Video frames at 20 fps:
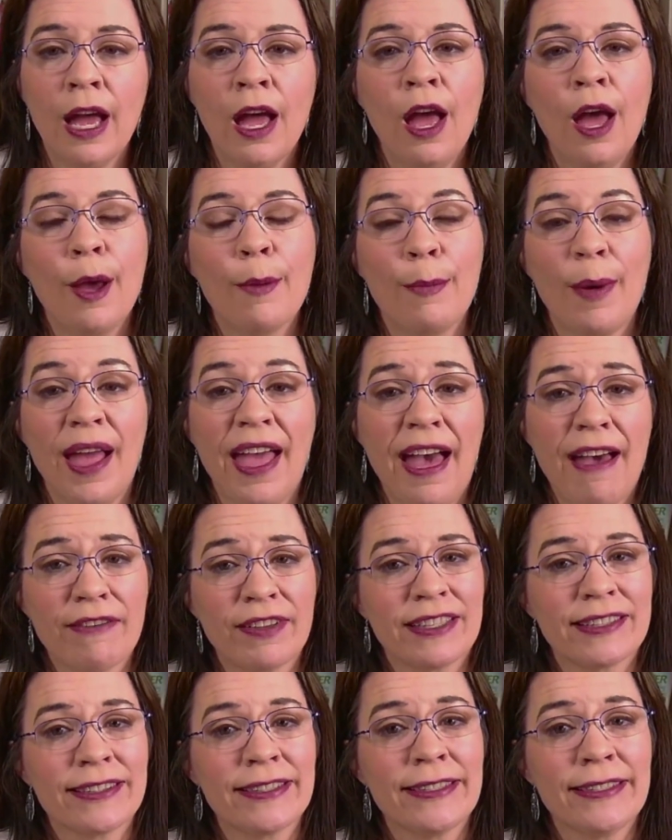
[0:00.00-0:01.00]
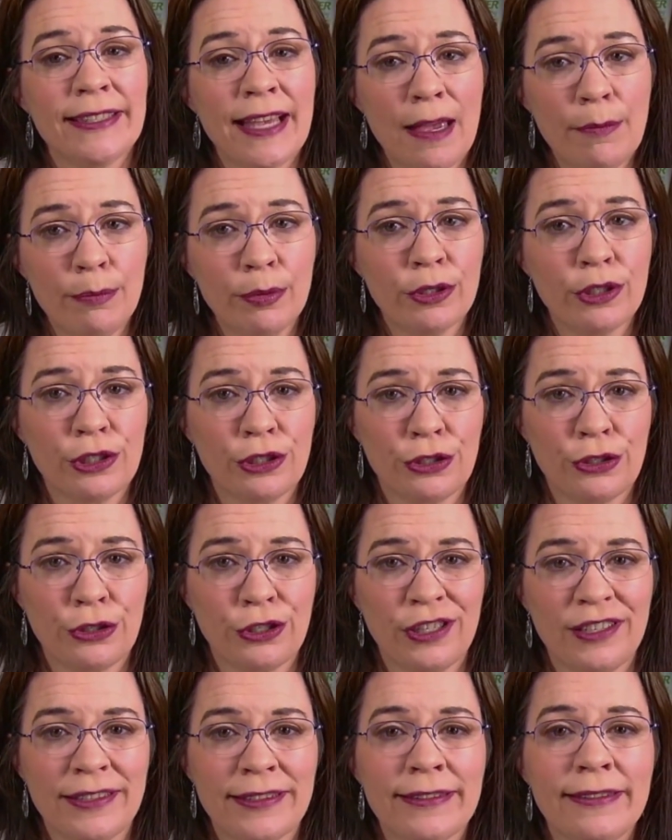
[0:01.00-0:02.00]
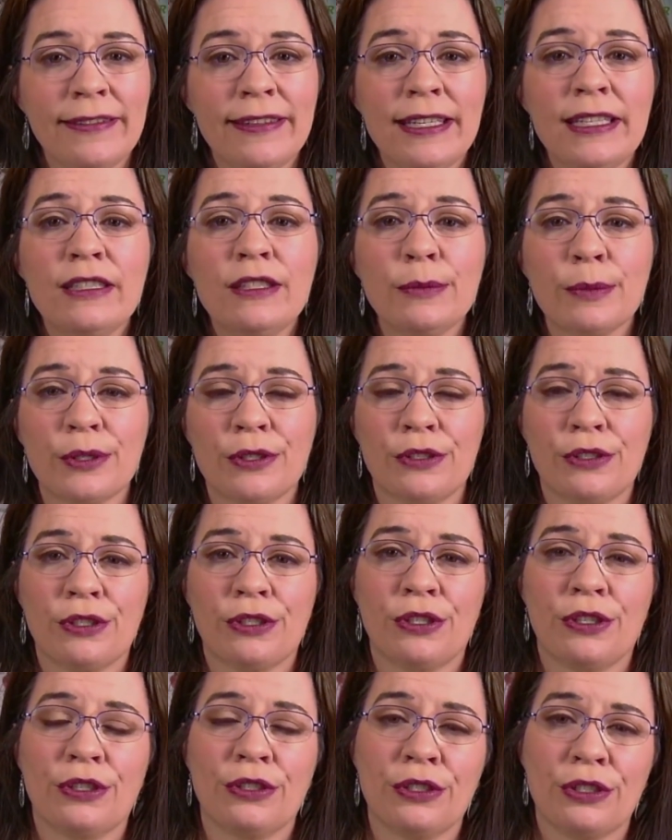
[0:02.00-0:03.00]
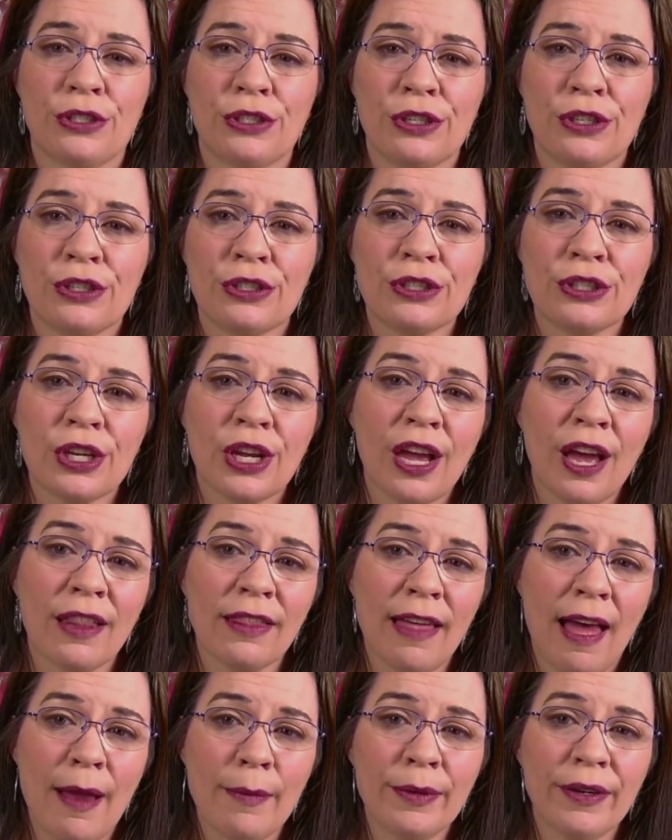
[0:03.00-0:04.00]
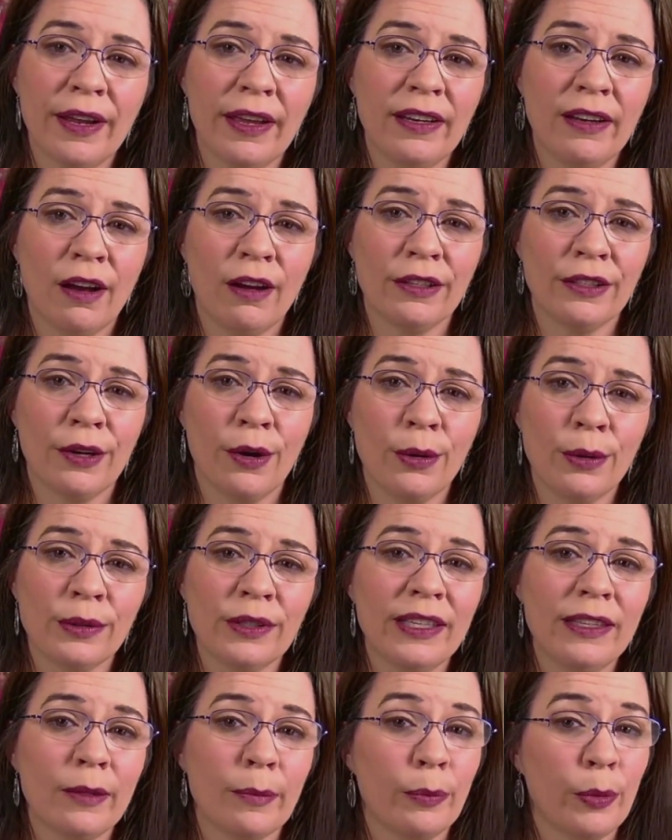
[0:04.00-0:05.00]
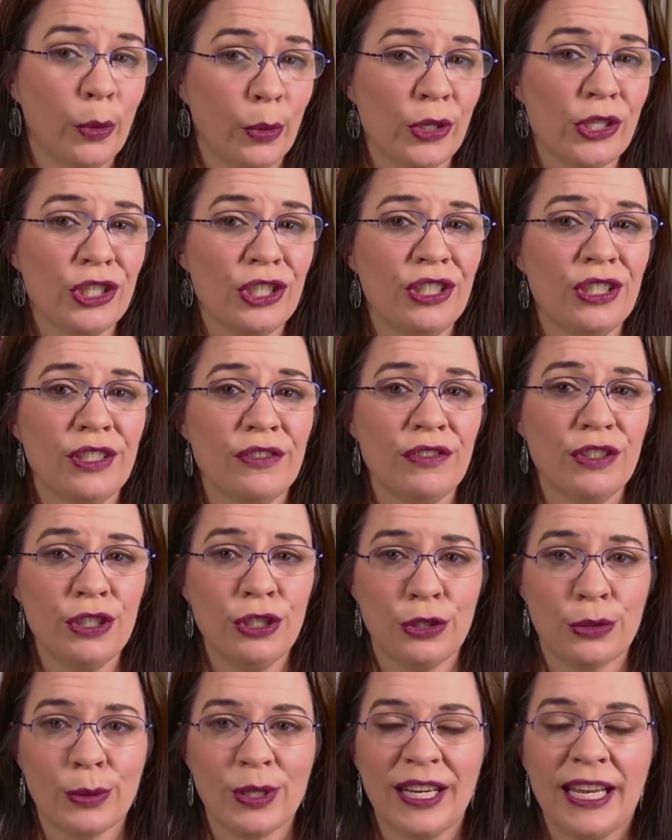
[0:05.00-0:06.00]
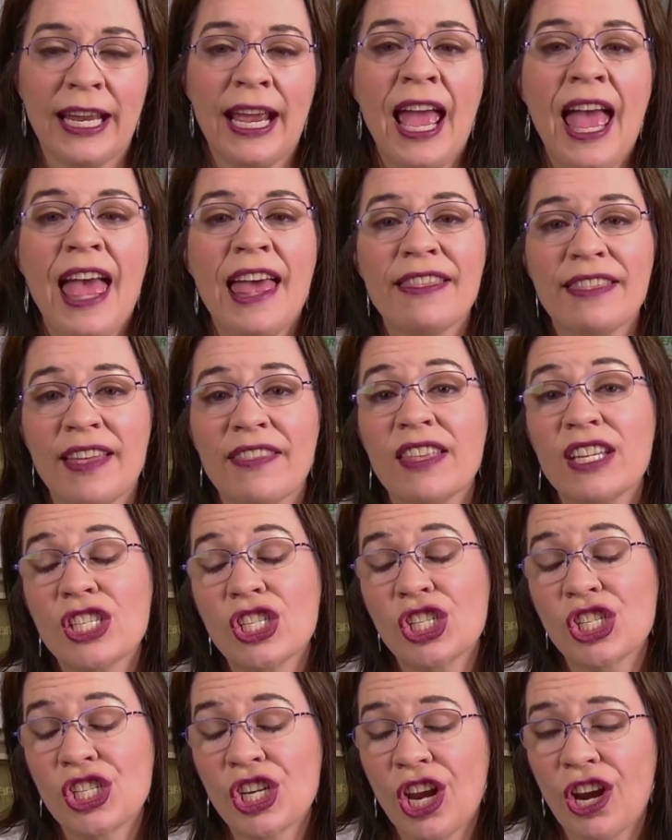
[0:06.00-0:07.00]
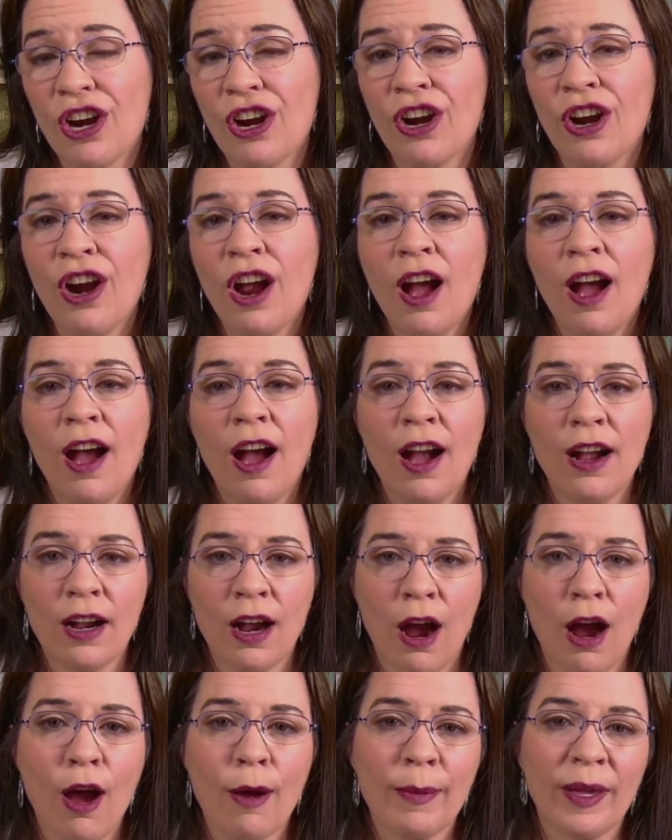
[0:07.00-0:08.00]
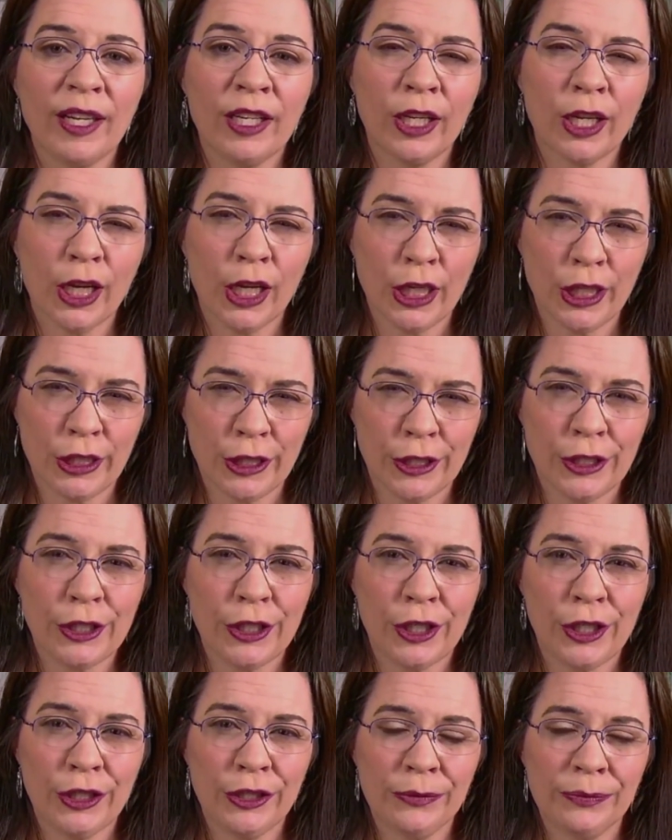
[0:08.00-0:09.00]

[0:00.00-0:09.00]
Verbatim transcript: By having separate trees, these researchers collaborate on only the portions of the tree that they share a common concern.